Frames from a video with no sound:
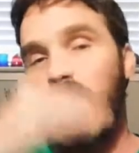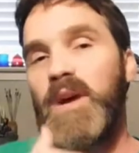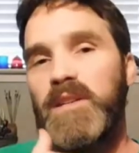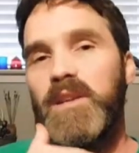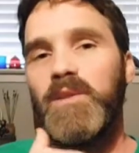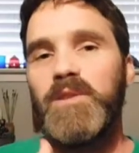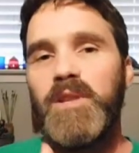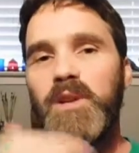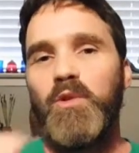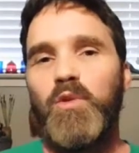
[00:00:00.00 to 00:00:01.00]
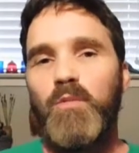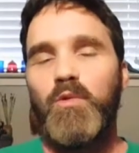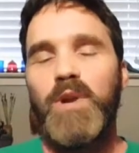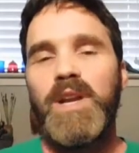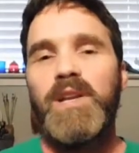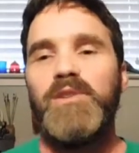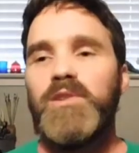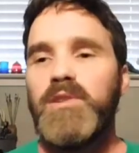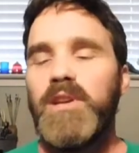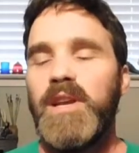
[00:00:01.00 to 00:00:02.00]
it back down to that normal
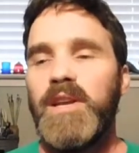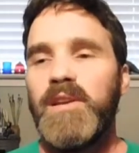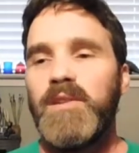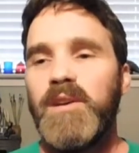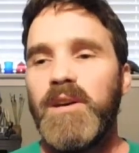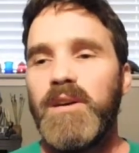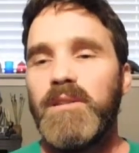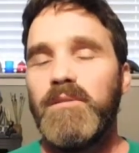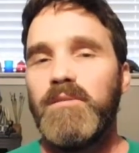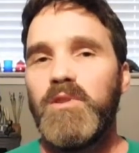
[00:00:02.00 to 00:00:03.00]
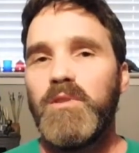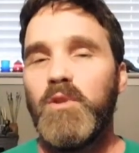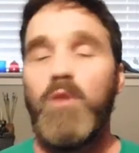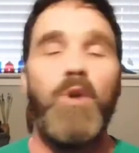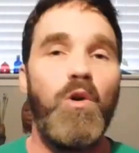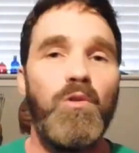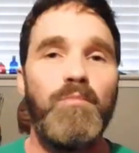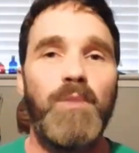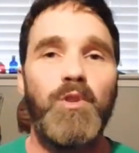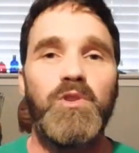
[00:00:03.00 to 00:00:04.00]
range. And lo and behold,
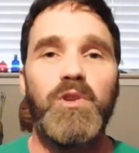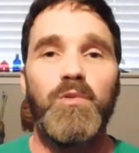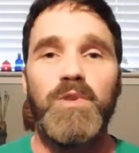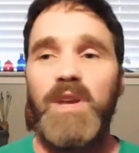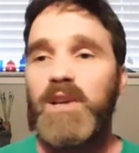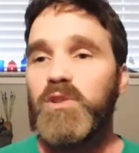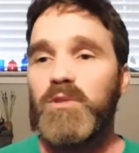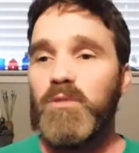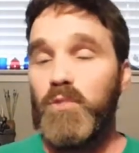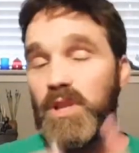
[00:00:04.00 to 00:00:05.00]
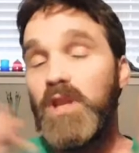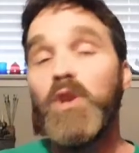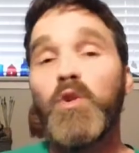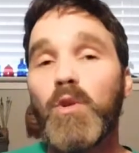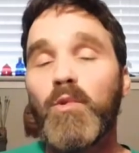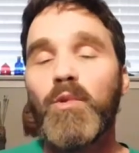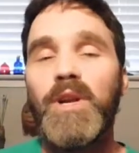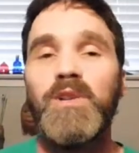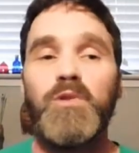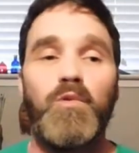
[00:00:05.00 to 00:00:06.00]
my blood sugar was actually within the normal
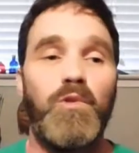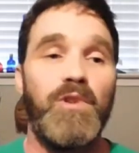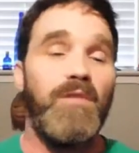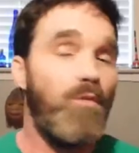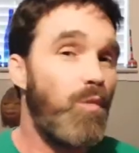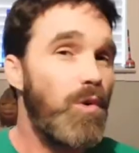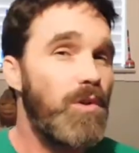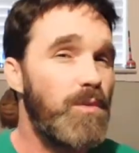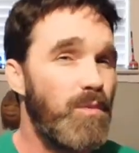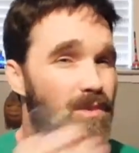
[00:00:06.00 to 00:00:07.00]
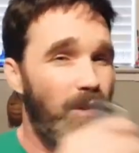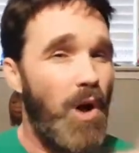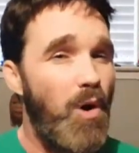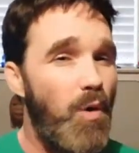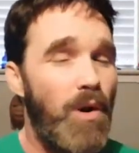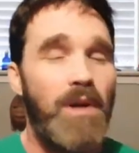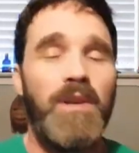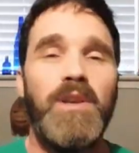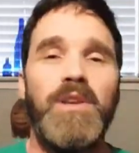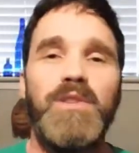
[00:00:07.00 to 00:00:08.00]
range, or even worse, was low.
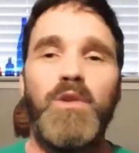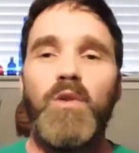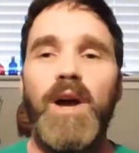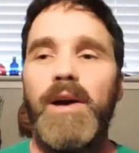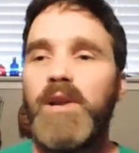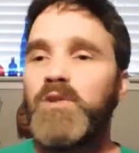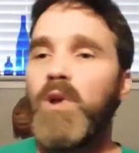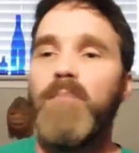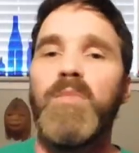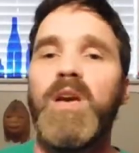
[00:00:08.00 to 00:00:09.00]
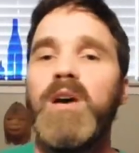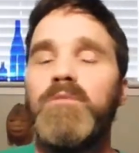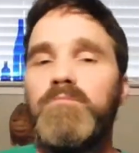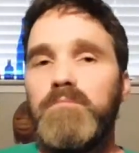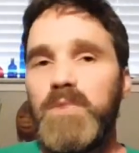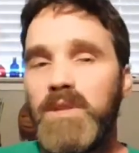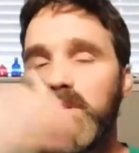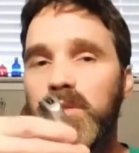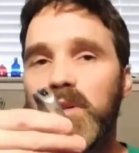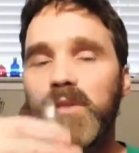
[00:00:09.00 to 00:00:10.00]
So had I dropped that
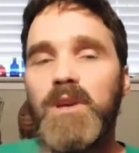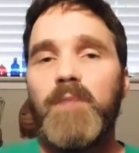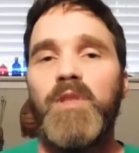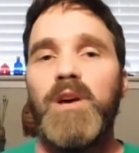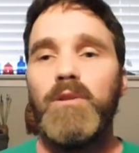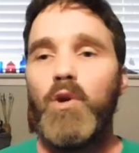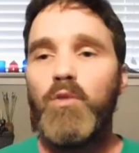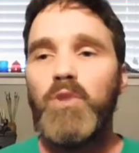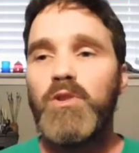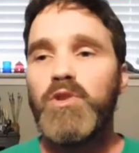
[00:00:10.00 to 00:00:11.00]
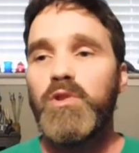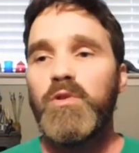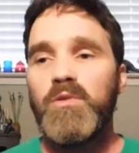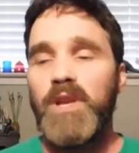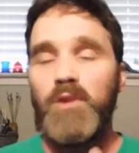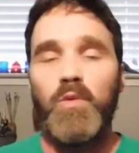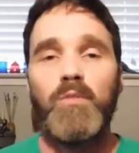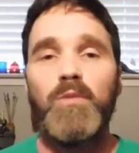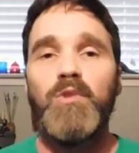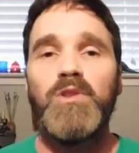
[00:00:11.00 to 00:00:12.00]
insulin on top of that low blood sugar, or that
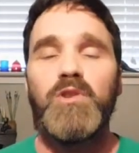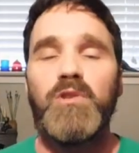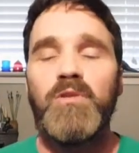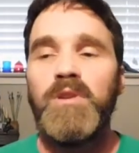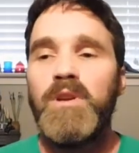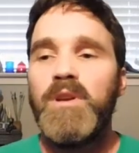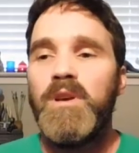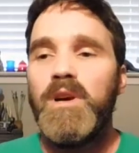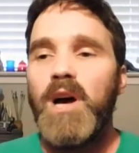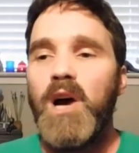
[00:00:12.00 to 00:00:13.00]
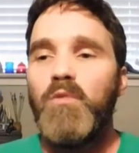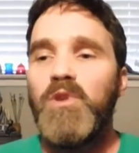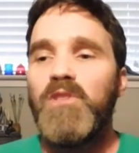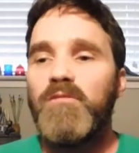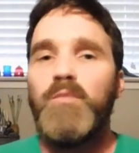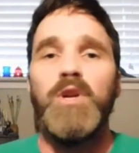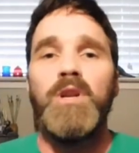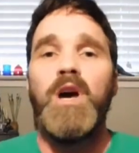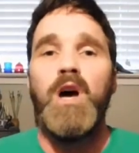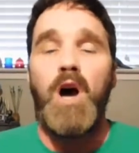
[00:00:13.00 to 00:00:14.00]
normal blood sugar, I would have been
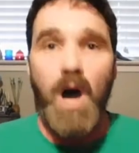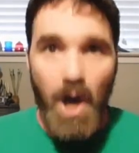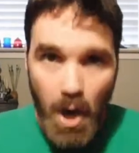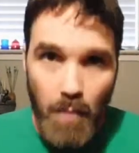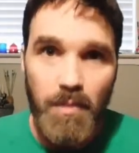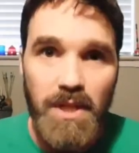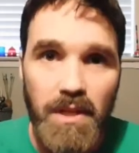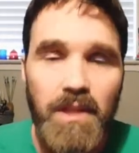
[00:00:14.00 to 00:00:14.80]
humped,